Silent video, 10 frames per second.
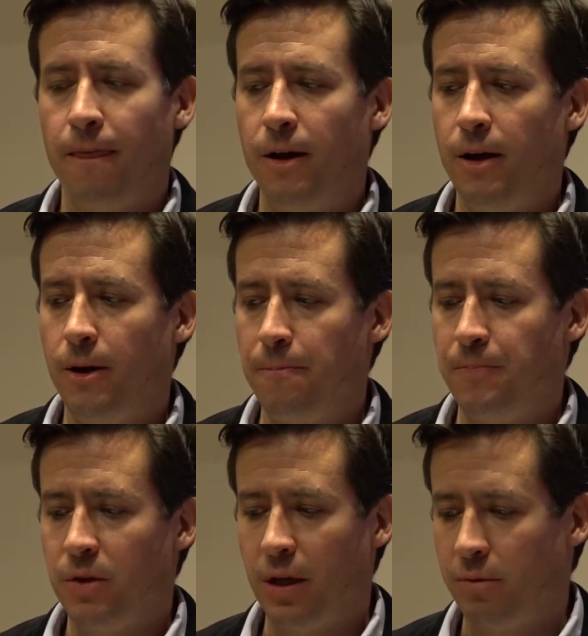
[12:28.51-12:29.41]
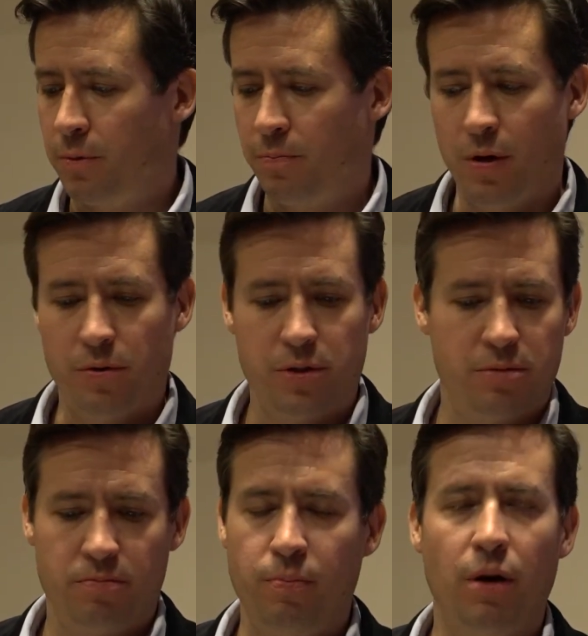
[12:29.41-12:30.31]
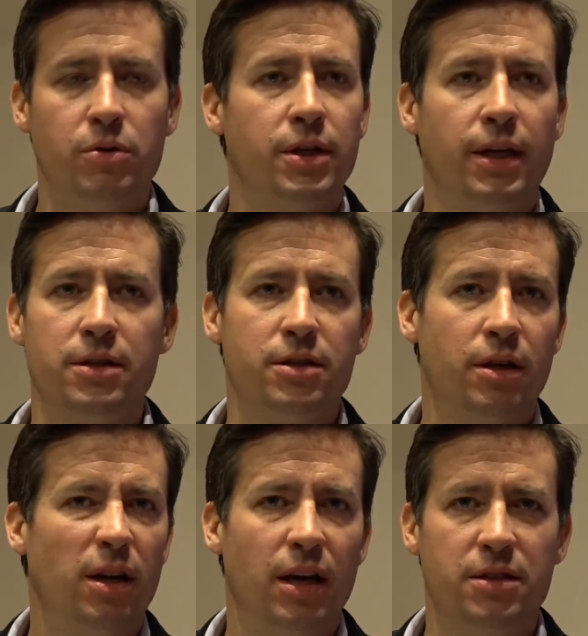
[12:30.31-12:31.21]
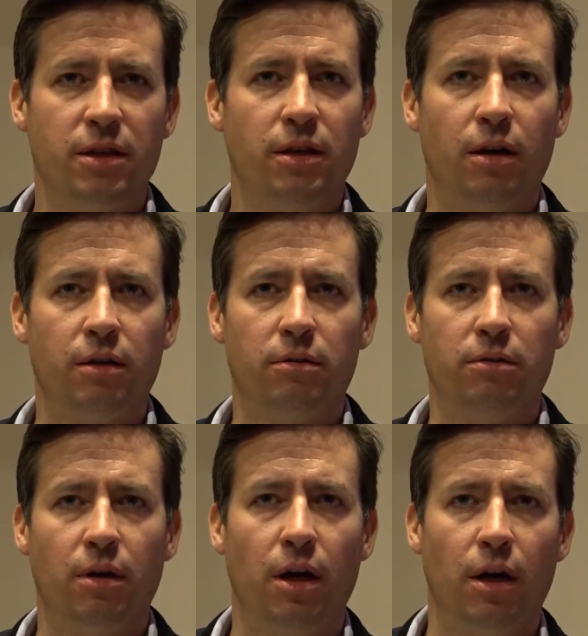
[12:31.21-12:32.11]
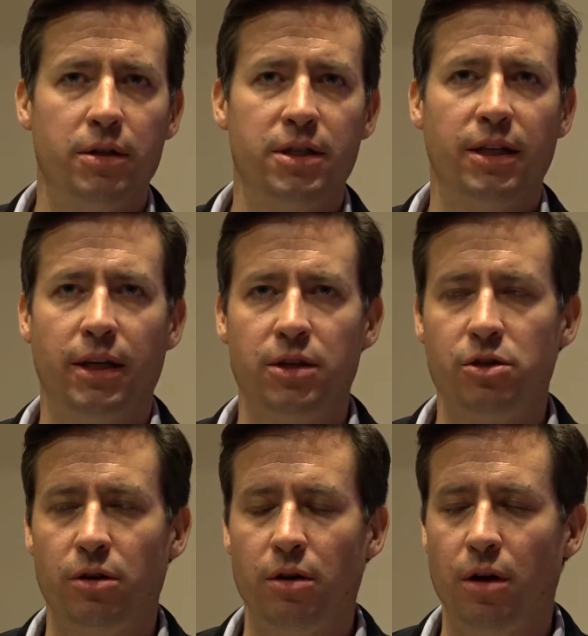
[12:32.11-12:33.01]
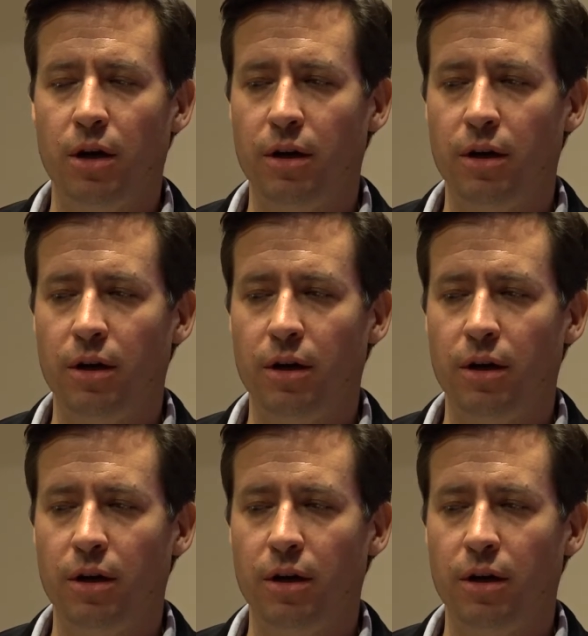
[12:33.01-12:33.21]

like we posing as a young teenage girl